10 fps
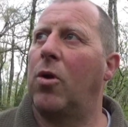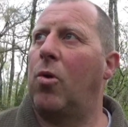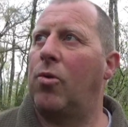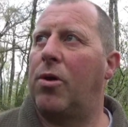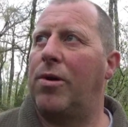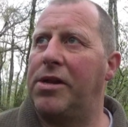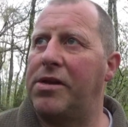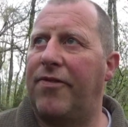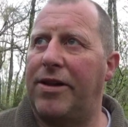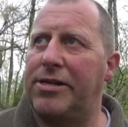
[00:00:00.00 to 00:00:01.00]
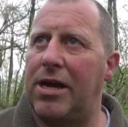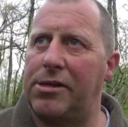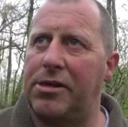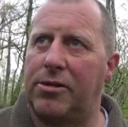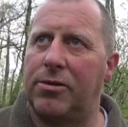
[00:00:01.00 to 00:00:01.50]
although it is a
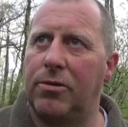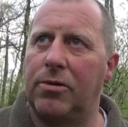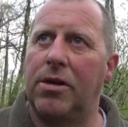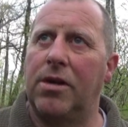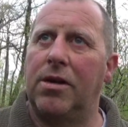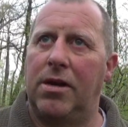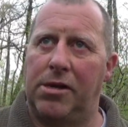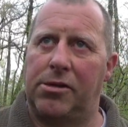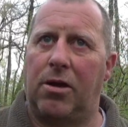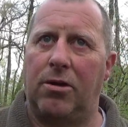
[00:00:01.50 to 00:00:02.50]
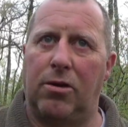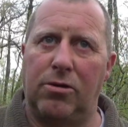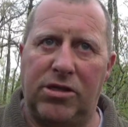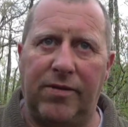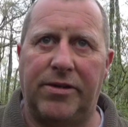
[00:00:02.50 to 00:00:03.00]
fantastic tool, it's got
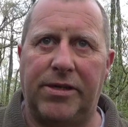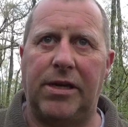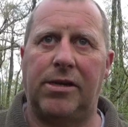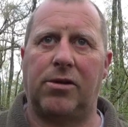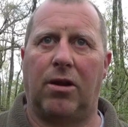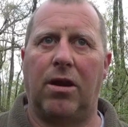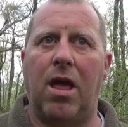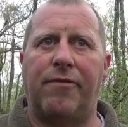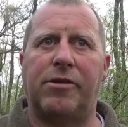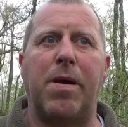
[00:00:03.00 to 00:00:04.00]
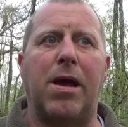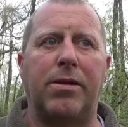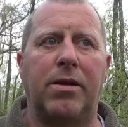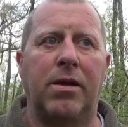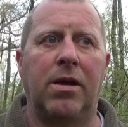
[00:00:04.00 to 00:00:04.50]
longevity, it's got
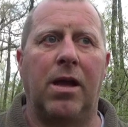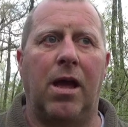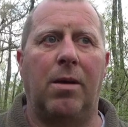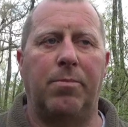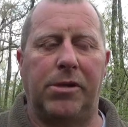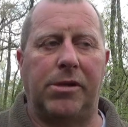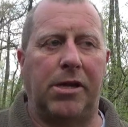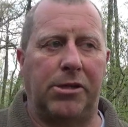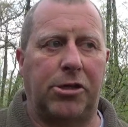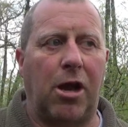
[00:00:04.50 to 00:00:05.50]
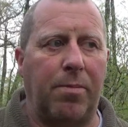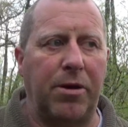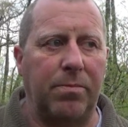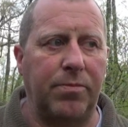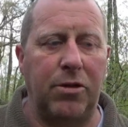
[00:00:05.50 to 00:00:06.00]
lifespan, um, it's, it's
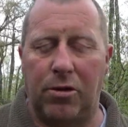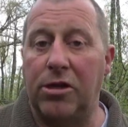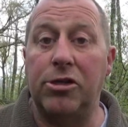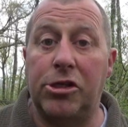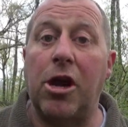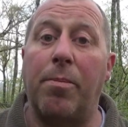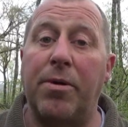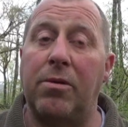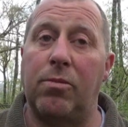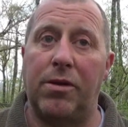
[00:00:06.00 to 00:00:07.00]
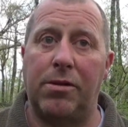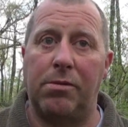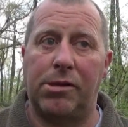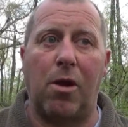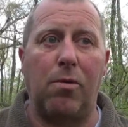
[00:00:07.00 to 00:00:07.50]
sharpened you know, you can sharpen it with
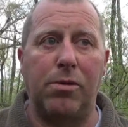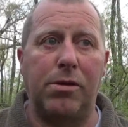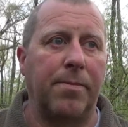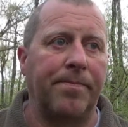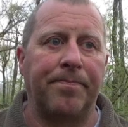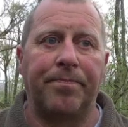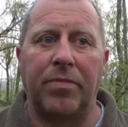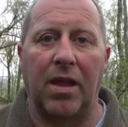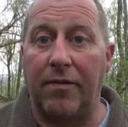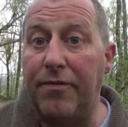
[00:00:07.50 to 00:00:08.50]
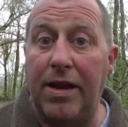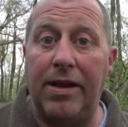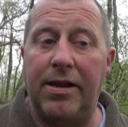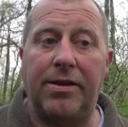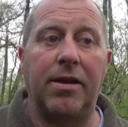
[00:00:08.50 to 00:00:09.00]
stones if
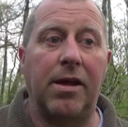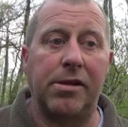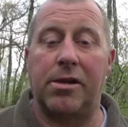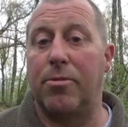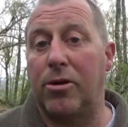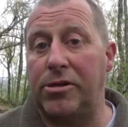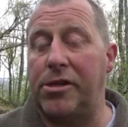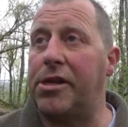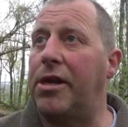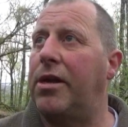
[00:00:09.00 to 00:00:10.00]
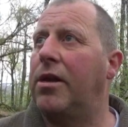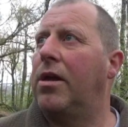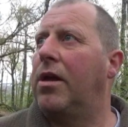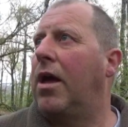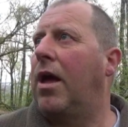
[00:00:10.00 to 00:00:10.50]
needed as an emergency,
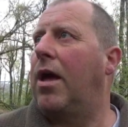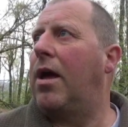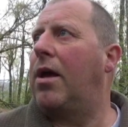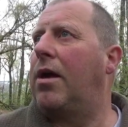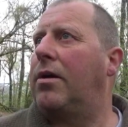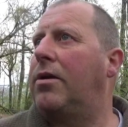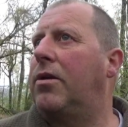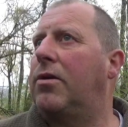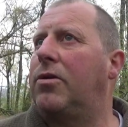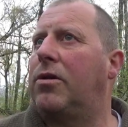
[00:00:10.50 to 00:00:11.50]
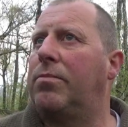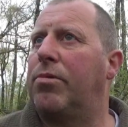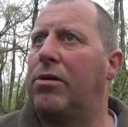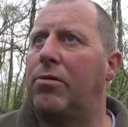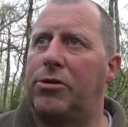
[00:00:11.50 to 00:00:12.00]
uh, you know, you can
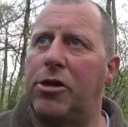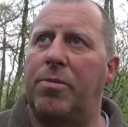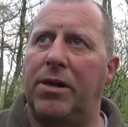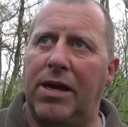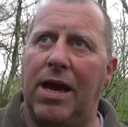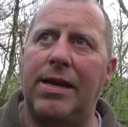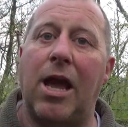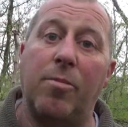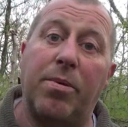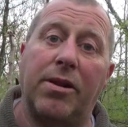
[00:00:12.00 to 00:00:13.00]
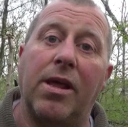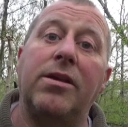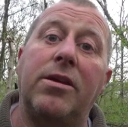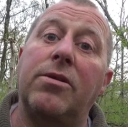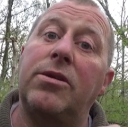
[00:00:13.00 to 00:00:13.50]
bring your own sharpening kit anyhow, but, the,
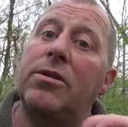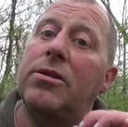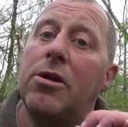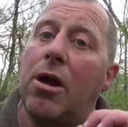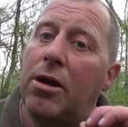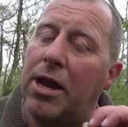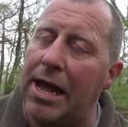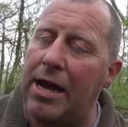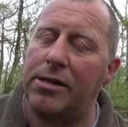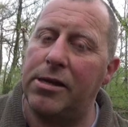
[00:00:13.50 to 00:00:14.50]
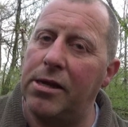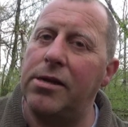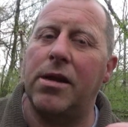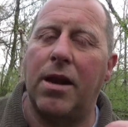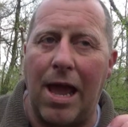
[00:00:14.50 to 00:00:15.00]
you know, an axe
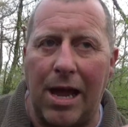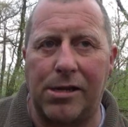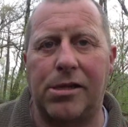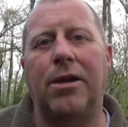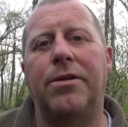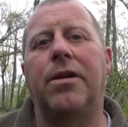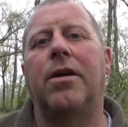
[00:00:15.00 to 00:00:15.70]
is an excellent